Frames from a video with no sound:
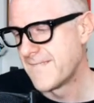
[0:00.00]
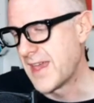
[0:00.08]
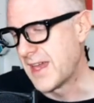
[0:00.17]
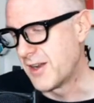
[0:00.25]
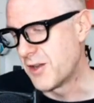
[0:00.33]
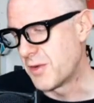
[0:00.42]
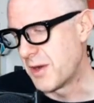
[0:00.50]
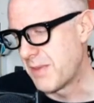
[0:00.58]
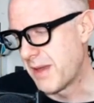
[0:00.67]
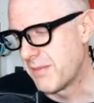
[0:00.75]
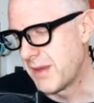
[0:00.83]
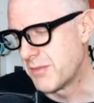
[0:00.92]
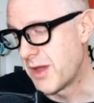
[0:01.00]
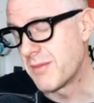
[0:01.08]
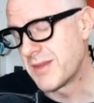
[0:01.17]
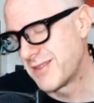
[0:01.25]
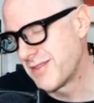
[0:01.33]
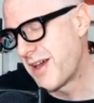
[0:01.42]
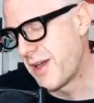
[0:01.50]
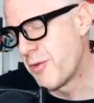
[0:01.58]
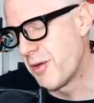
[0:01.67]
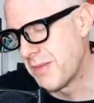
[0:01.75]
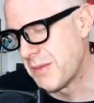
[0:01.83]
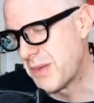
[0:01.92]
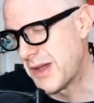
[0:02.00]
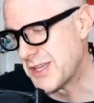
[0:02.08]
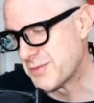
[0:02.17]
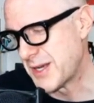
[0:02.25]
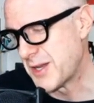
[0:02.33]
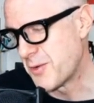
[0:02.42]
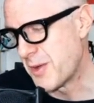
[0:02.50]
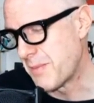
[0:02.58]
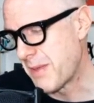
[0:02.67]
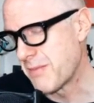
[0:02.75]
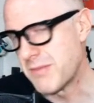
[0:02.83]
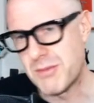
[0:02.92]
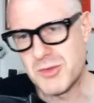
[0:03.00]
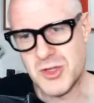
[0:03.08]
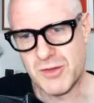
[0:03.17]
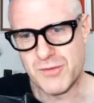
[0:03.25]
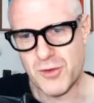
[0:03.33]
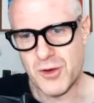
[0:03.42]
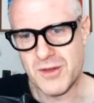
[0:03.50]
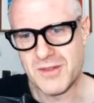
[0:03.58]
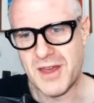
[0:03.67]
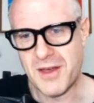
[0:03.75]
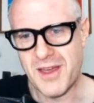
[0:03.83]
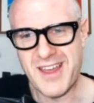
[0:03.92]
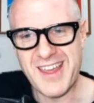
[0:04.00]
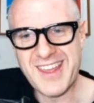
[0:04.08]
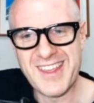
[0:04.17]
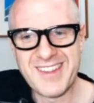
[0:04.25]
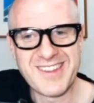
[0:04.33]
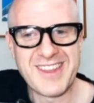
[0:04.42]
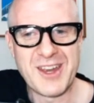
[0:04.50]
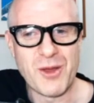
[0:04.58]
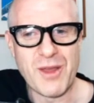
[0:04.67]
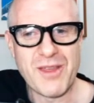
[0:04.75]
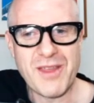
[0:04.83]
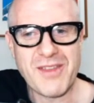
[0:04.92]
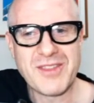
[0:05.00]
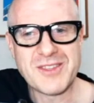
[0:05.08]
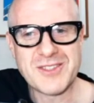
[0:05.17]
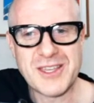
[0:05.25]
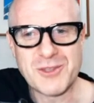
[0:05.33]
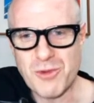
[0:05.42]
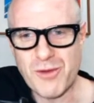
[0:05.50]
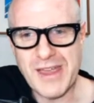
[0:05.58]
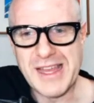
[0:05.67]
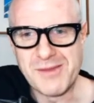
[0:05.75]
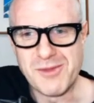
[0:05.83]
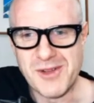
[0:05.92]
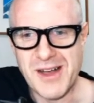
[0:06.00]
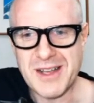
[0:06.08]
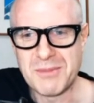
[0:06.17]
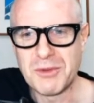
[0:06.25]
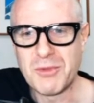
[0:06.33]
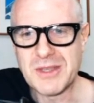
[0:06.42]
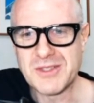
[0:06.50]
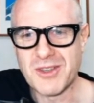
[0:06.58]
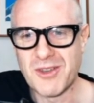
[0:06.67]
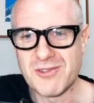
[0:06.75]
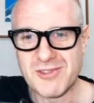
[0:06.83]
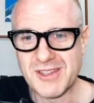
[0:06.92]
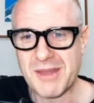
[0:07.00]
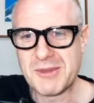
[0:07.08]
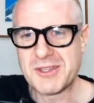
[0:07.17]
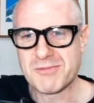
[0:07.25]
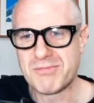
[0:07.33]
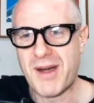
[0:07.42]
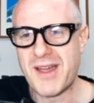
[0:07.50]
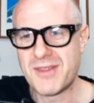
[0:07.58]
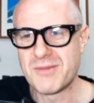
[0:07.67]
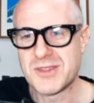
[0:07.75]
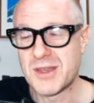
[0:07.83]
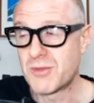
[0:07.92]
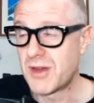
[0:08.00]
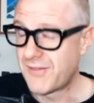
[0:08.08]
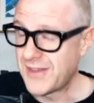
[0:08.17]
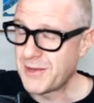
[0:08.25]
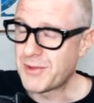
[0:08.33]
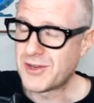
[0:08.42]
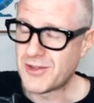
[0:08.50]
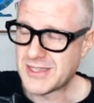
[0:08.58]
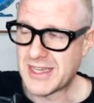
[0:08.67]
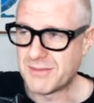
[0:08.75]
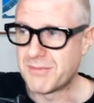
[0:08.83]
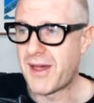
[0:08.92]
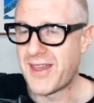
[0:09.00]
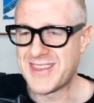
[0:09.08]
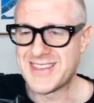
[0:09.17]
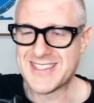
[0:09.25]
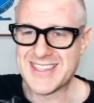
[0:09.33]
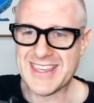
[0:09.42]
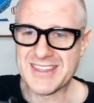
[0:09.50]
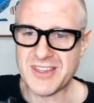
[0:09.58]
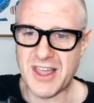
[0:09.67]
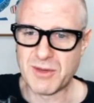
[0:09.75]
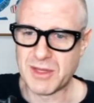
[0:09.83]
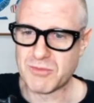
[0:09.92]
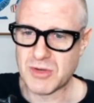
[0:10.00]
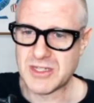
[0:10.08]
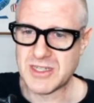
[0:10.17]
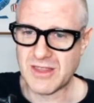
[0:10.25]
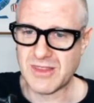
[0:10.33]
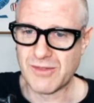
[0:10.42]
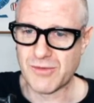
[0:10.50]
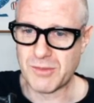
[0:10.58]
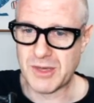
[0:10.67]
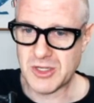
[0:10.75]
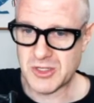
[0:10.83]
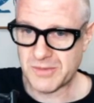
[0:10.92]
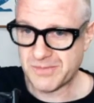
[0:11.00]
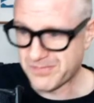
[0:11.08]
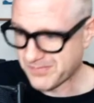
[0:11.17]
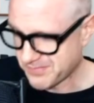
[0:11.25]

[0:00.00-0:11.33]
and I don't want to pay a member. I mean, I want meat pies, but I don't want to pay a membership for it. And these things were available a couple of weeks ago, so let me just buy them somewhere. If anyone knows how to buy these things, I will appreciate the information.